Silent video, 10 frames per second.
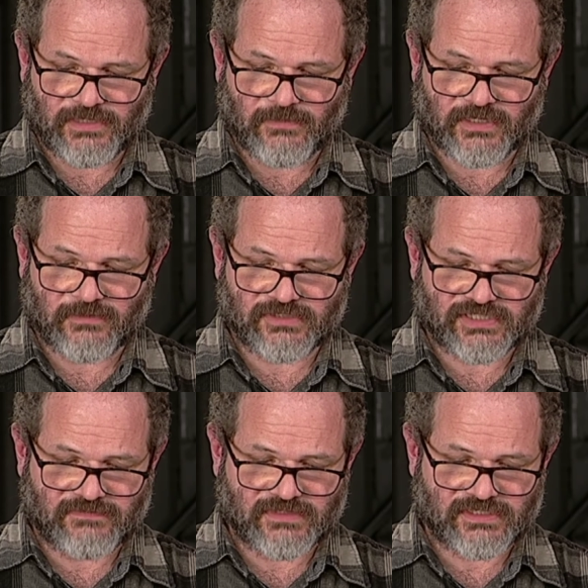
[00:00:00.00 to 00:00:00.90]
when I was
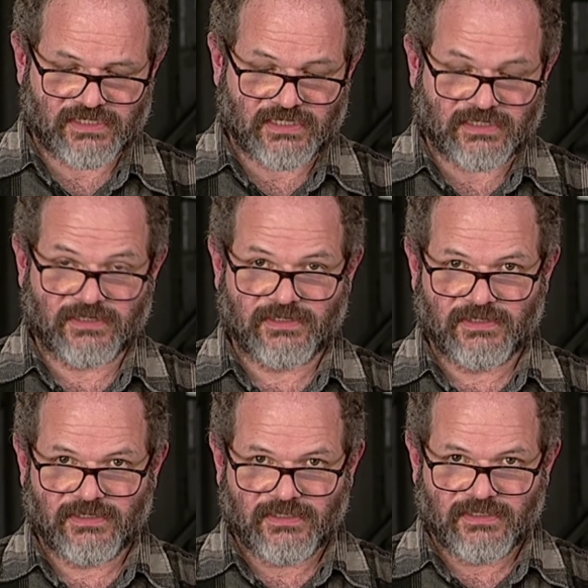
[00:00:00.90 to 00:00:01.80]
17.
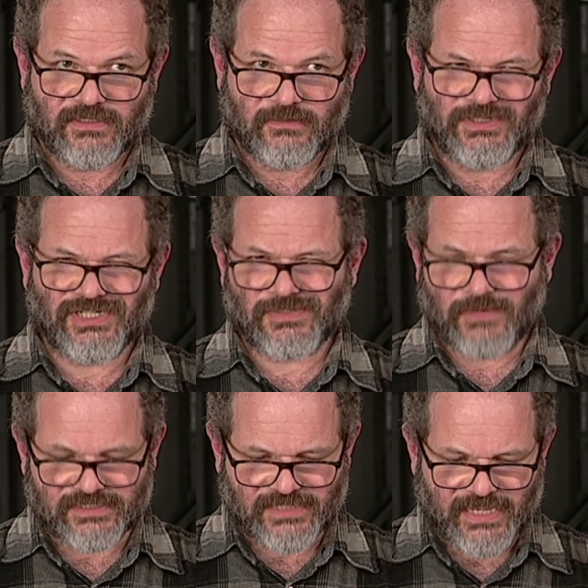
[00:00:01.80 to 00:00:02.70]
We just
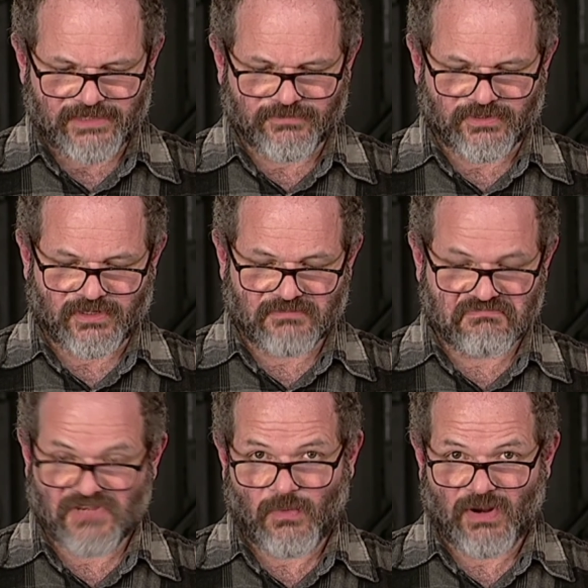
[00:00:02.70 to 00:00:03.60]
went to Edinburgh,
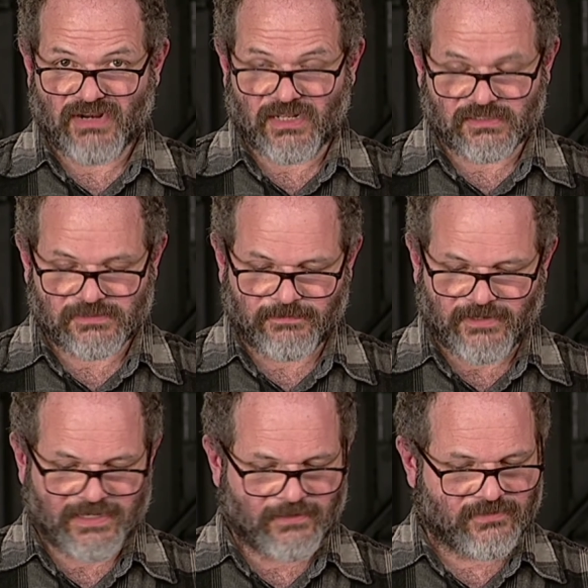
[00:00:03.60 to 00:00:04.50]
nowhere else,
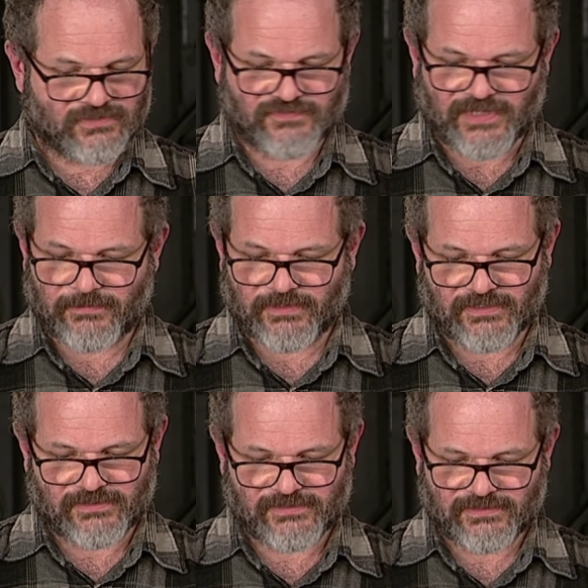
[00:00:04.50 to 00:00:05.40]
but it was
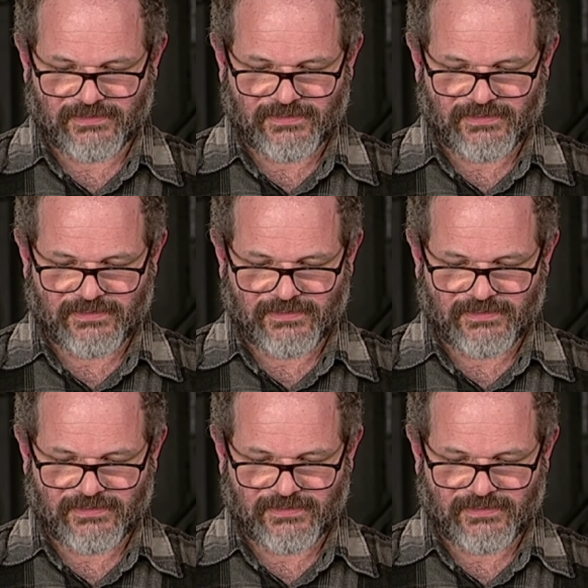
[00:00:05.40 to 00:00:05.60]
fabulous.